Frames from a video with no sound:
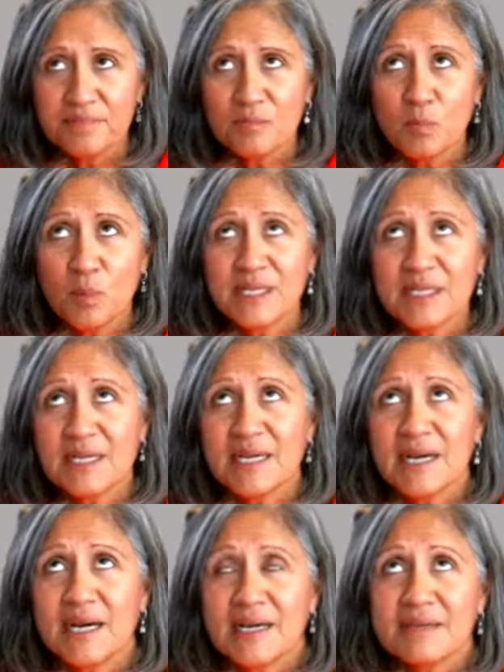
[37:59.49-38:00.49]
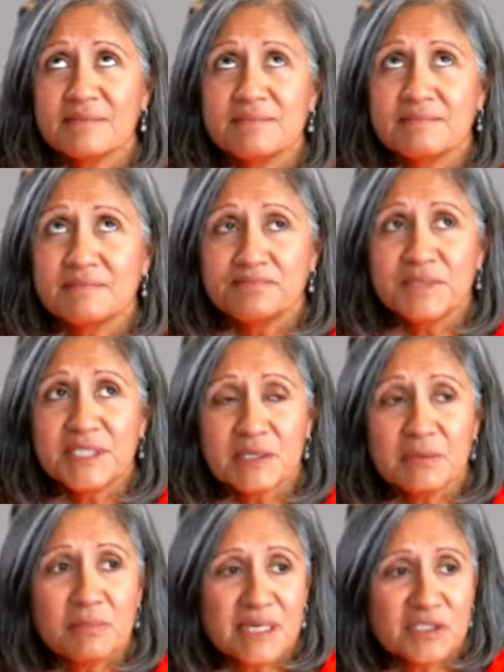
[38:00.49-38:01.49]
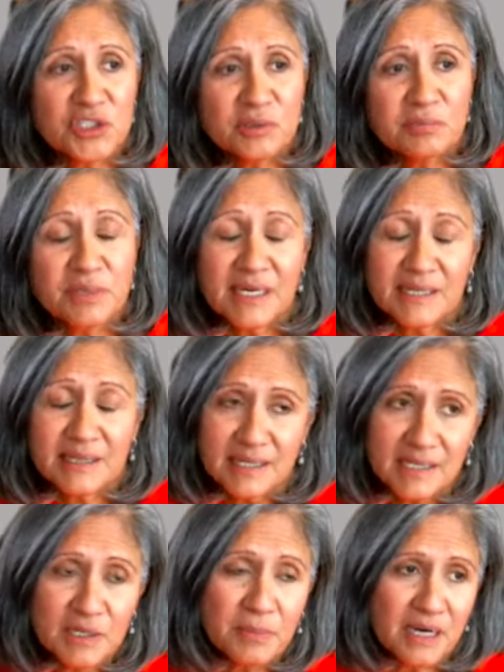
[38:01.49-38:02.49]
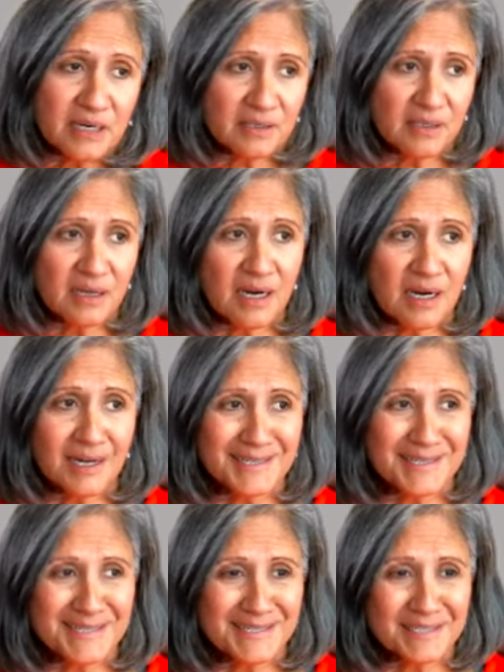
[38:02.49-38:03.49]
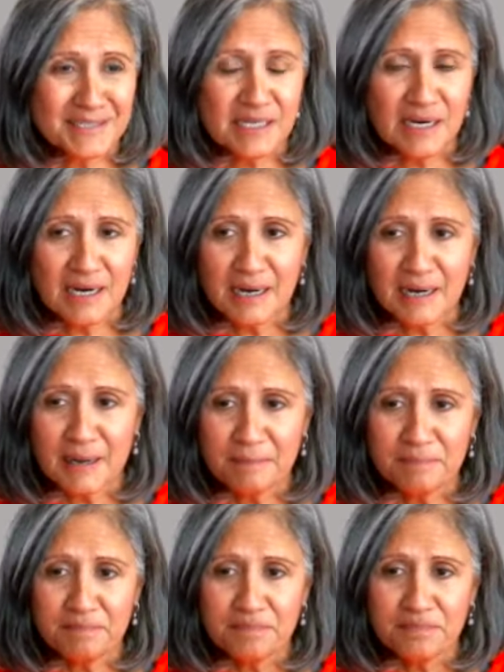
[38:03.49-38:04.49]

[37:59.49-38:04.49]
One thing I didn't mention, but I think about a lot is FHA,